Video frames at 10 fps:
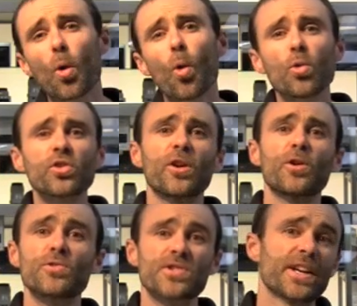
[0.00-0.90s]

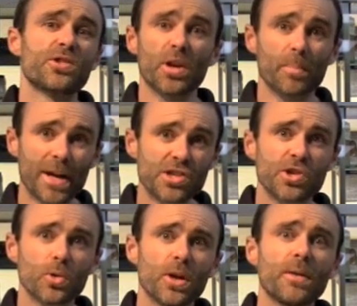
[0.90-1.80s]
Also, say doing a bus
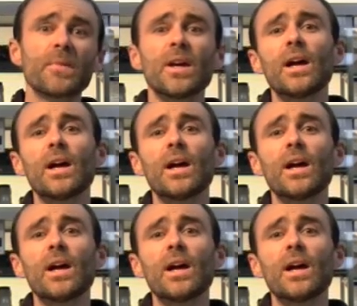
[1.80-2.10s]
tour,